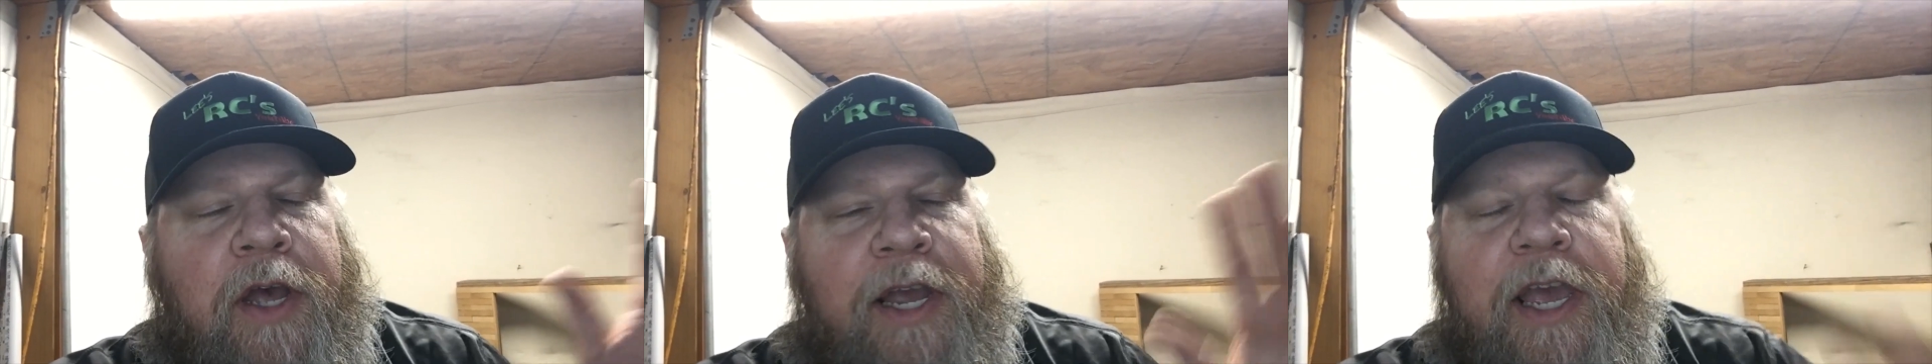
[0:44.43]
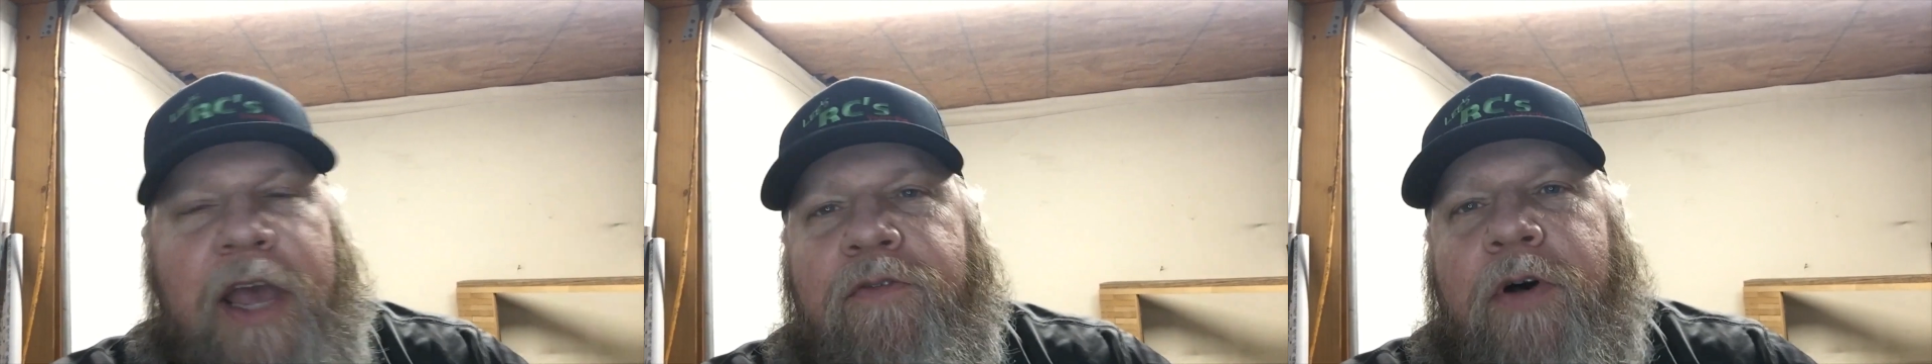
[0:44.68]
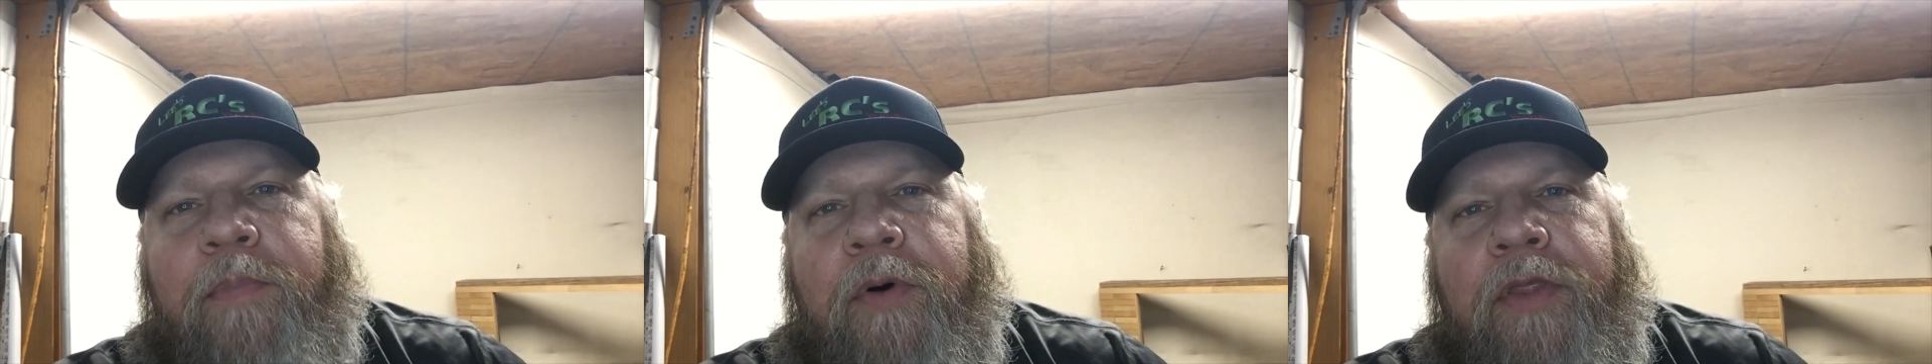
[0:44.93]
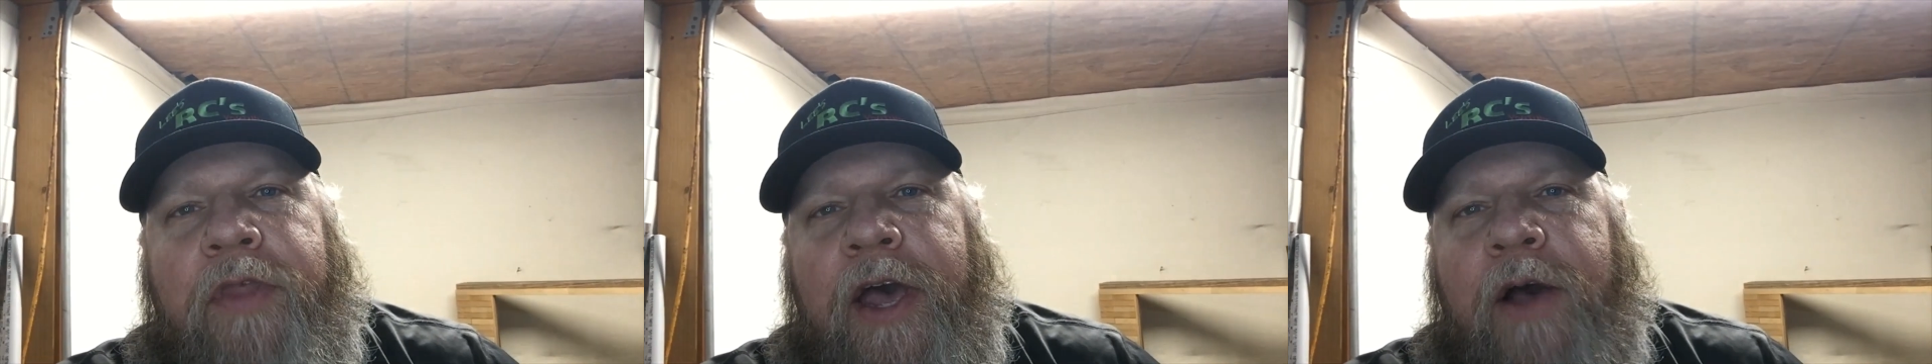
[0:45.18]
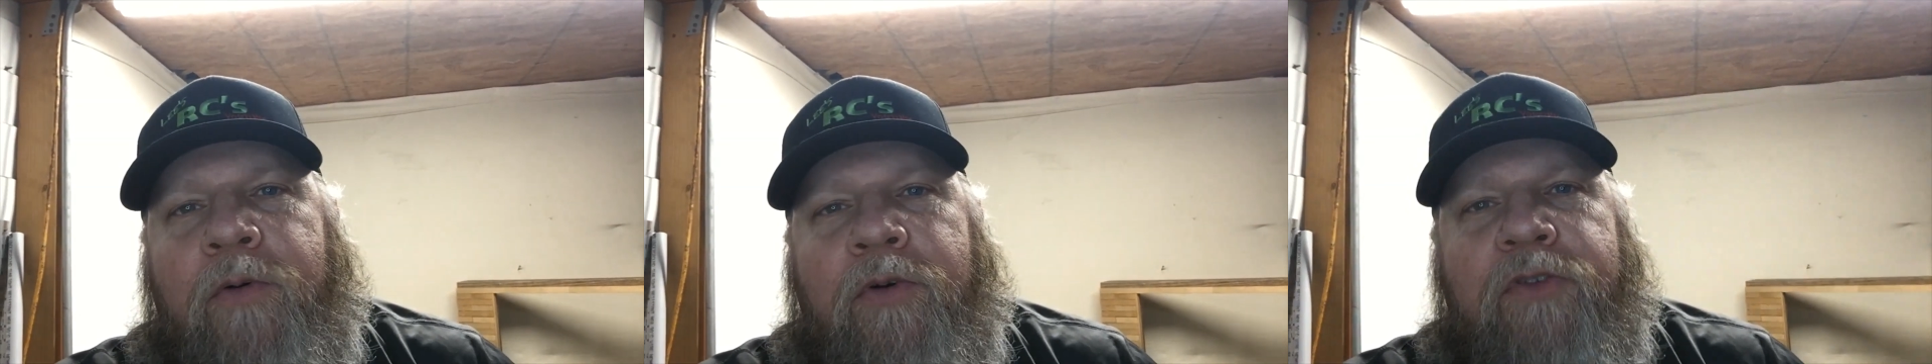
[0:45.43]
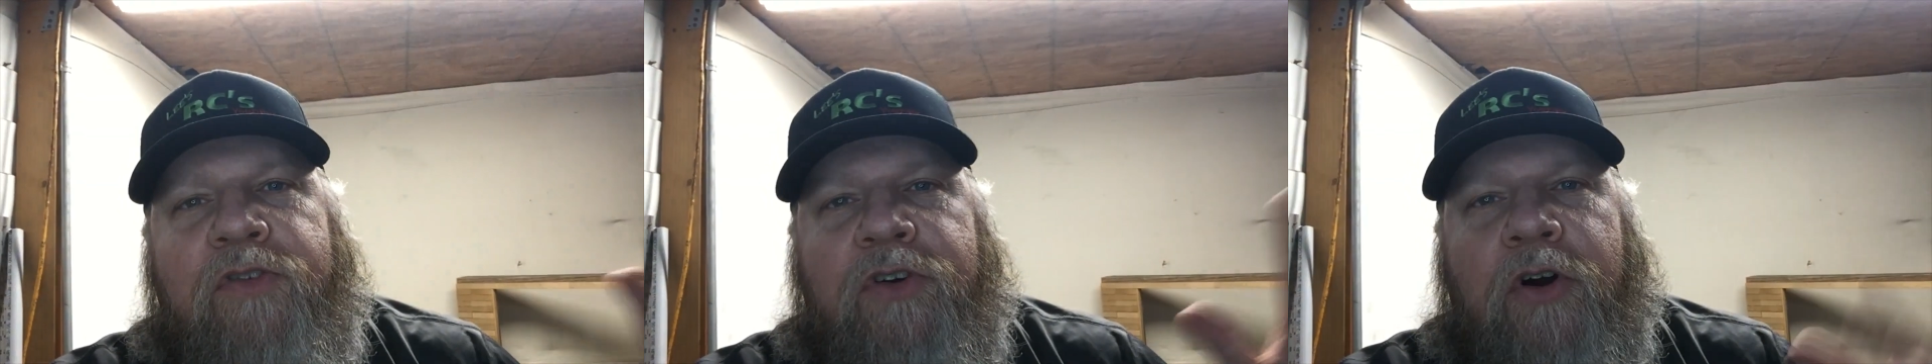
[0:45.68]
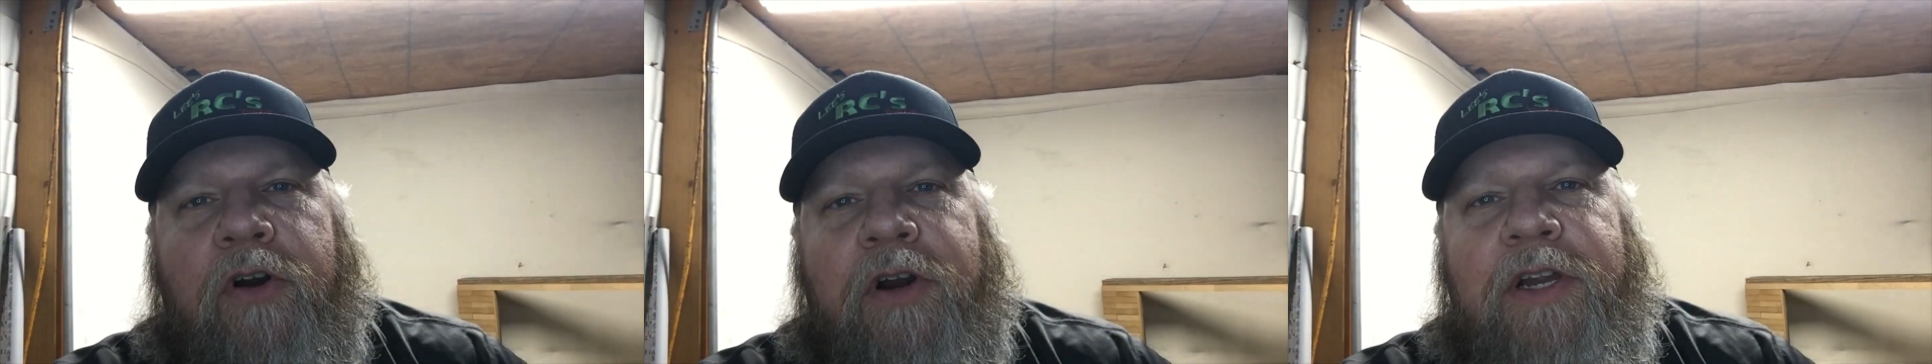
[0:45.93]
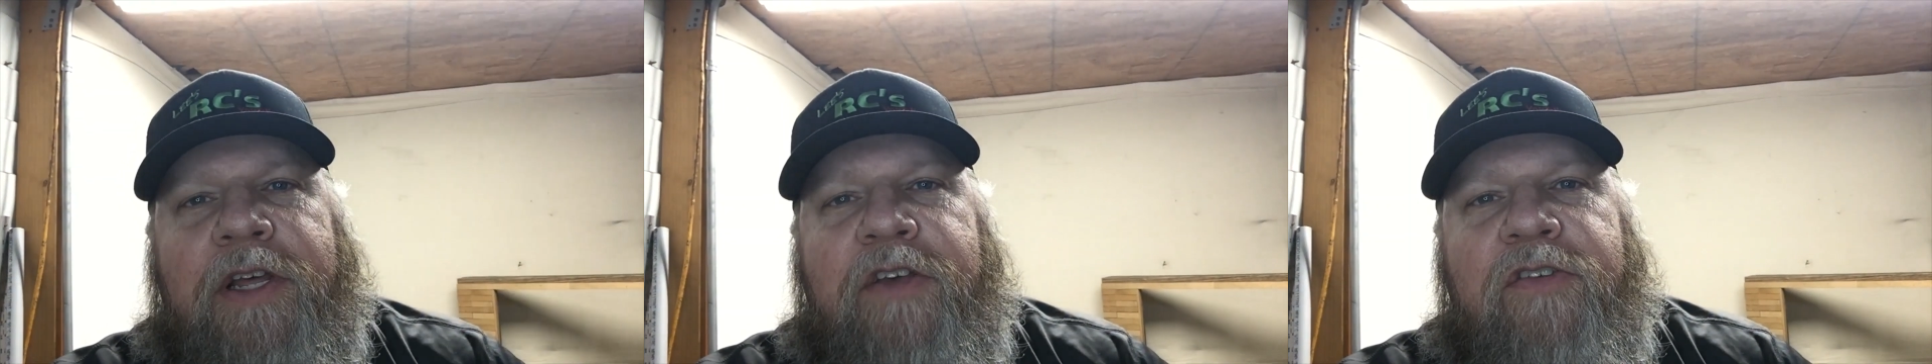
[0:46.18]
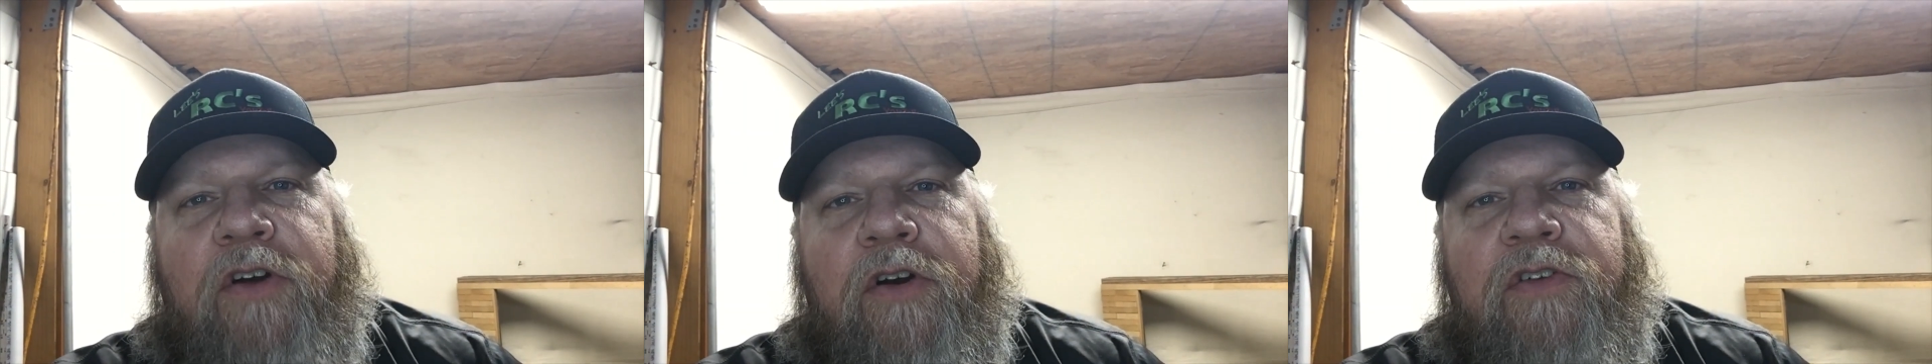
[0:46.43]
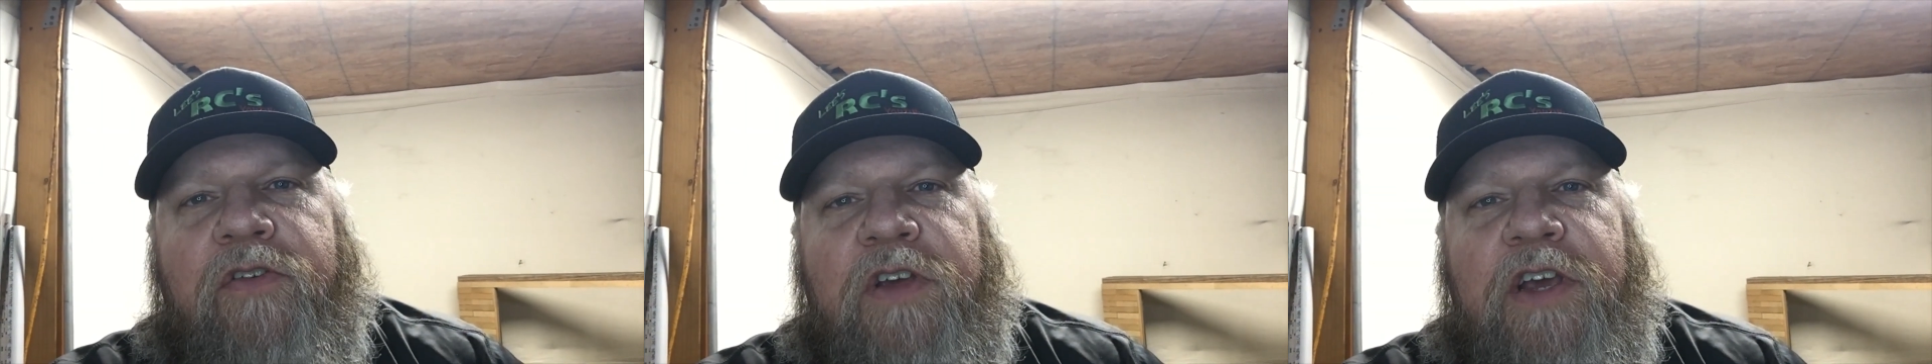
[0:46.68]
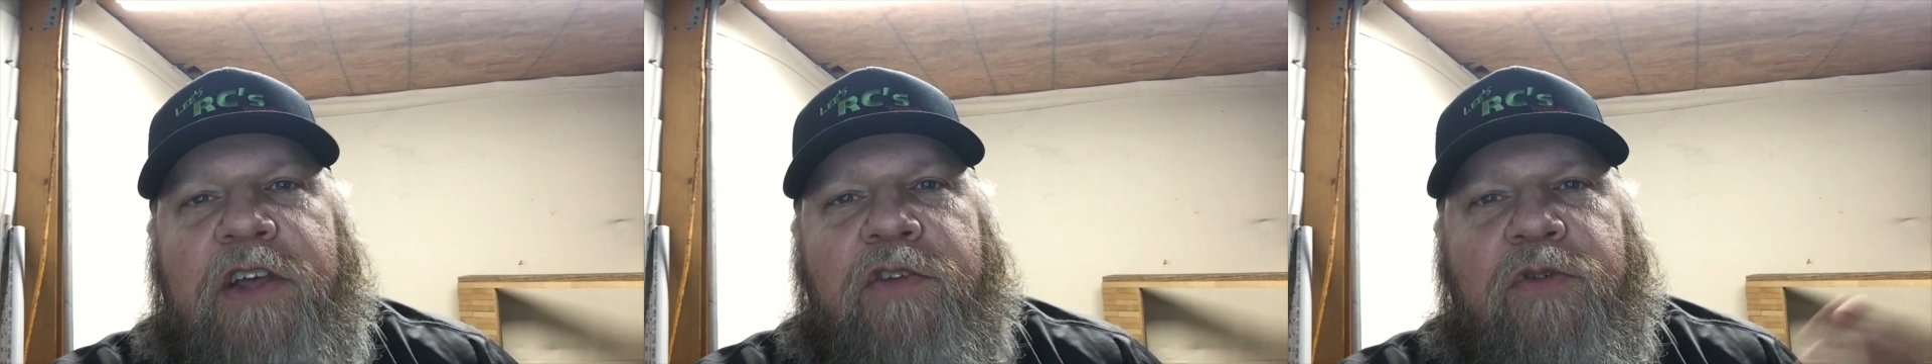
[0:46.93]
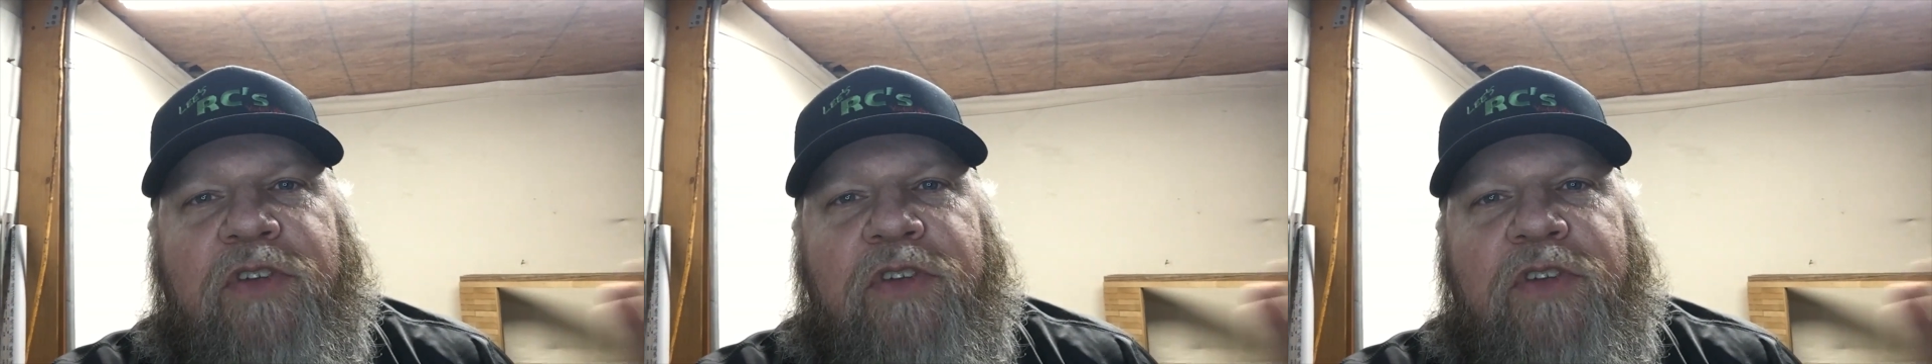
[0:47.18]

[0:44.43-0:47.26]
I gave up on that one, started Lee's RCs,